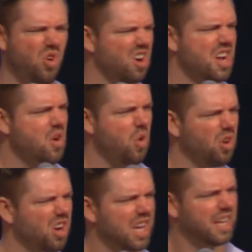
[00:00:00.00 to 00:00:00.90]
or,
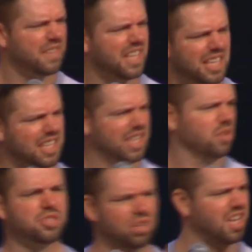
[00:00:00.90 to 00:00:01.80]
or
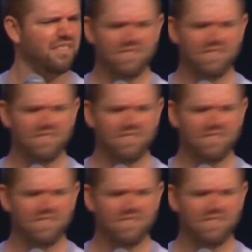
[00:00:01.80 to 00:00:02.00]
guilt or